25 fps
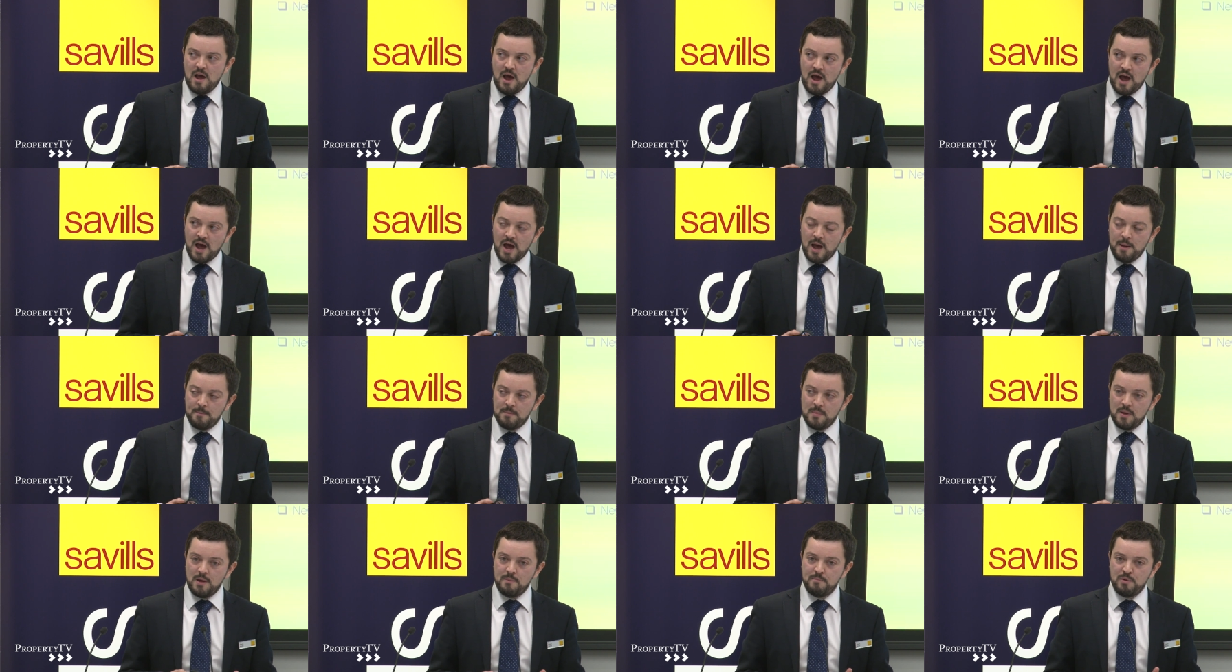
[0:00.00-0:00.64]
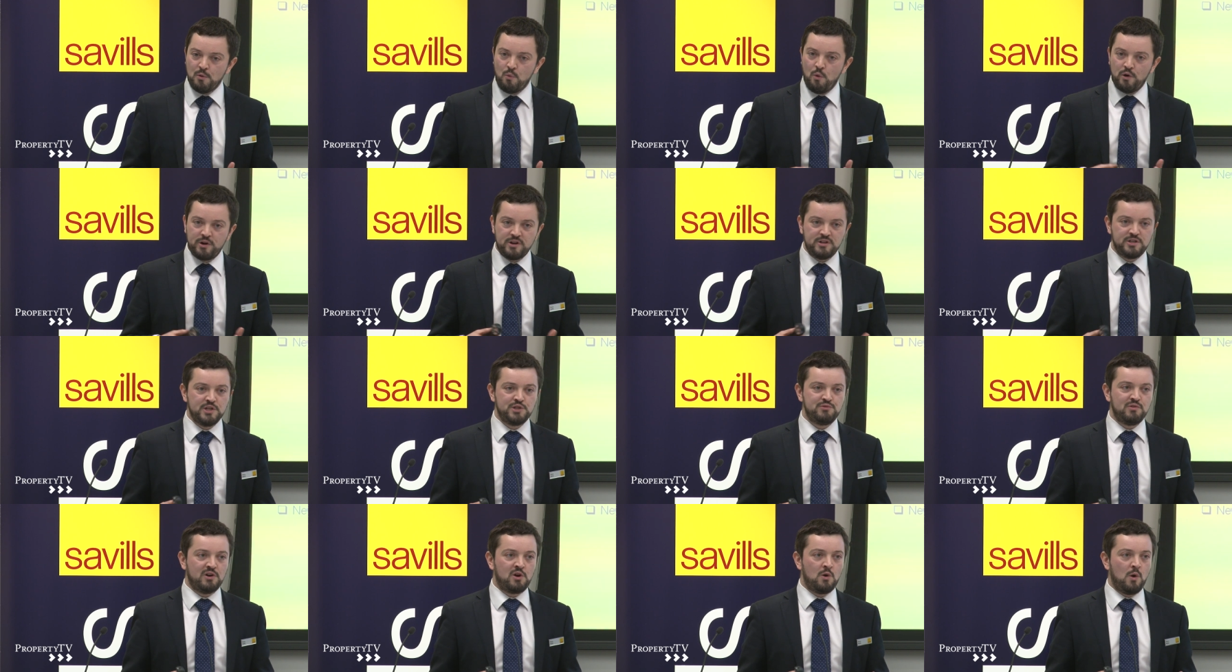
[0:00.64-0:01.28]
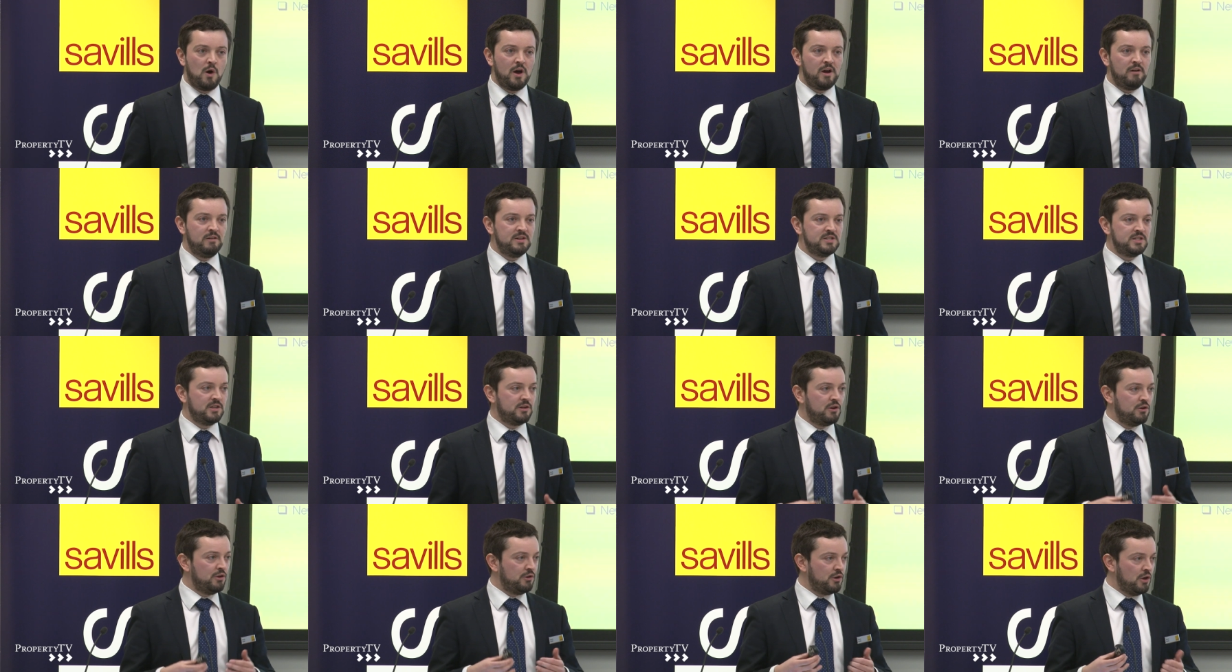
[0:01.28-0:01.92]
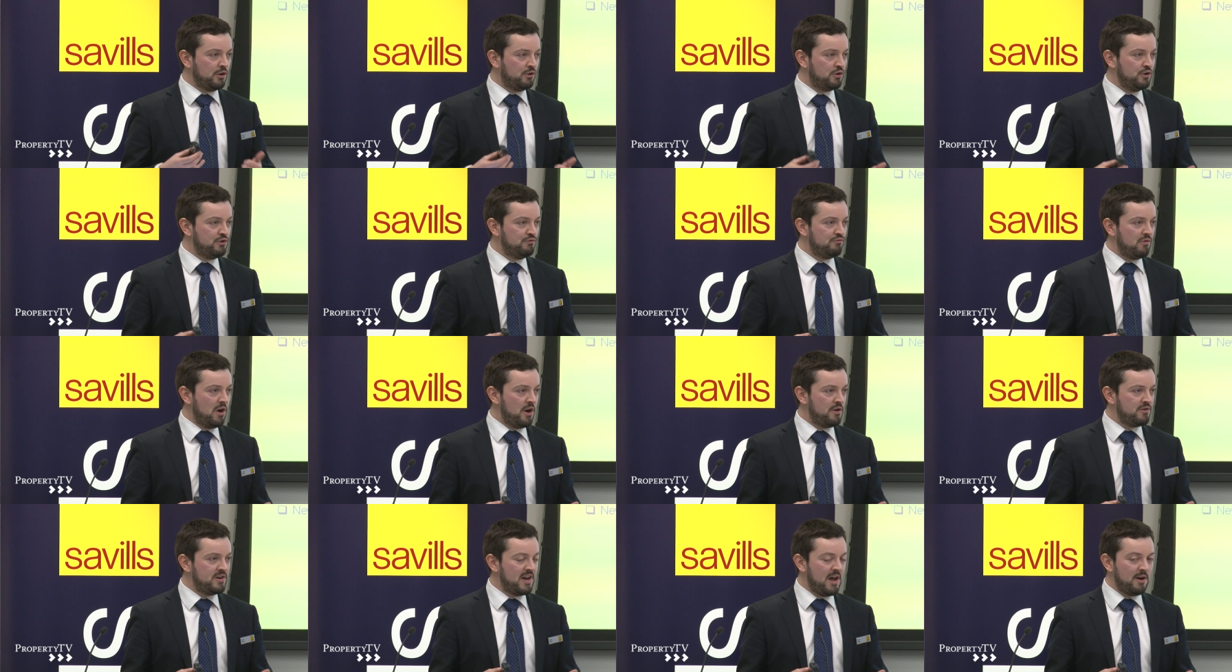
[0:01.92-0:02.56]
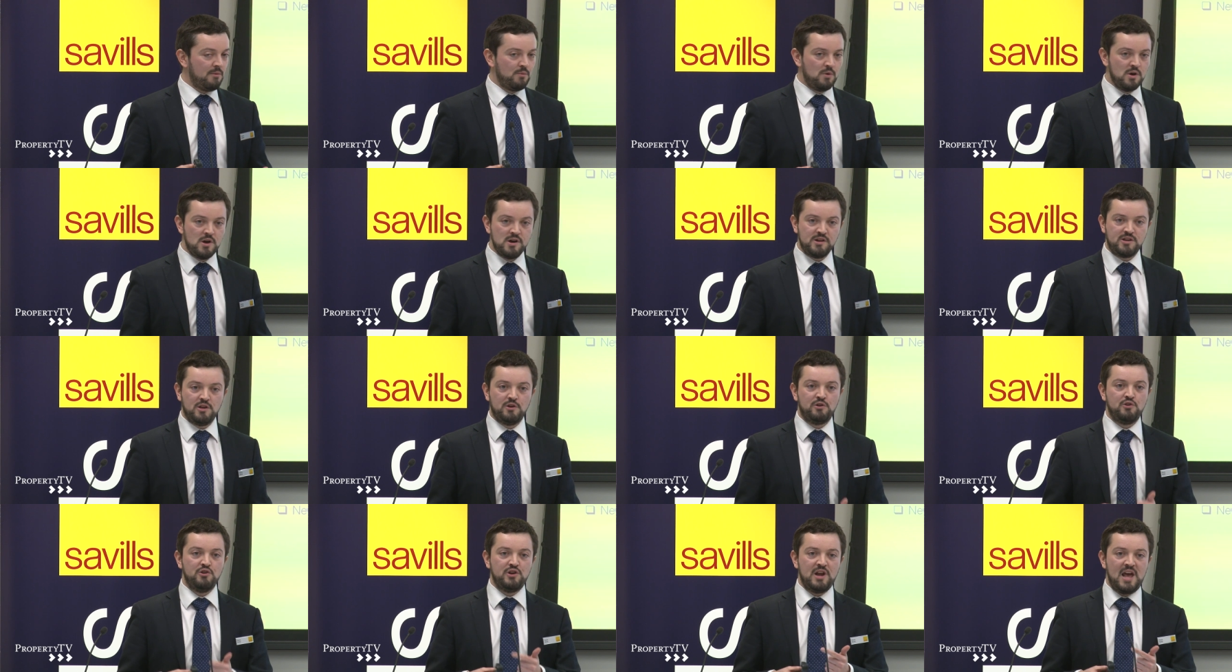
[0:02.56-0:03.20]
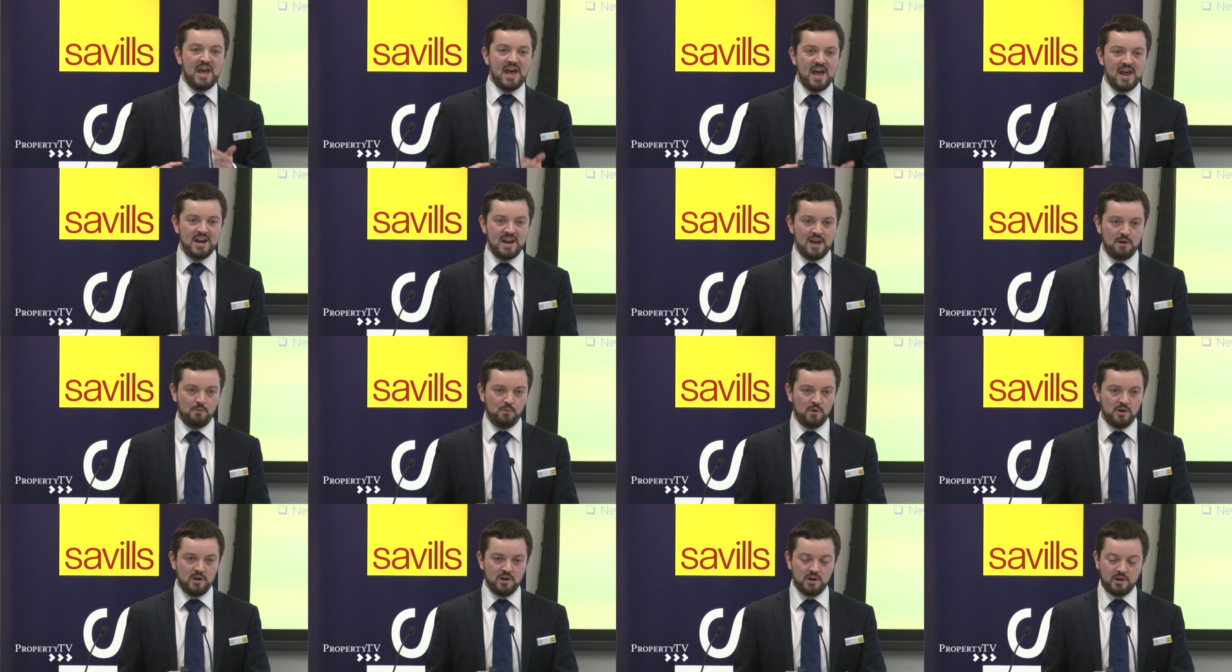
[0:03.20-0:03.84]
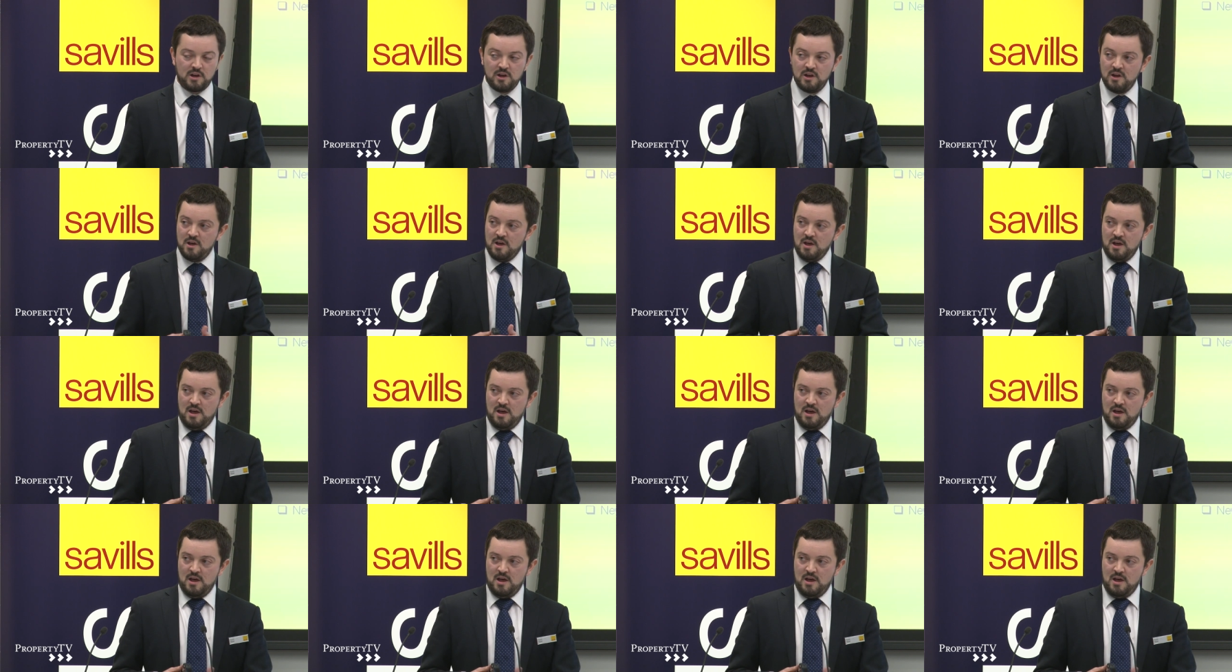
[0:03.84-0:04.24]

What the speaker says: But what it does require is a good road network, a good air network,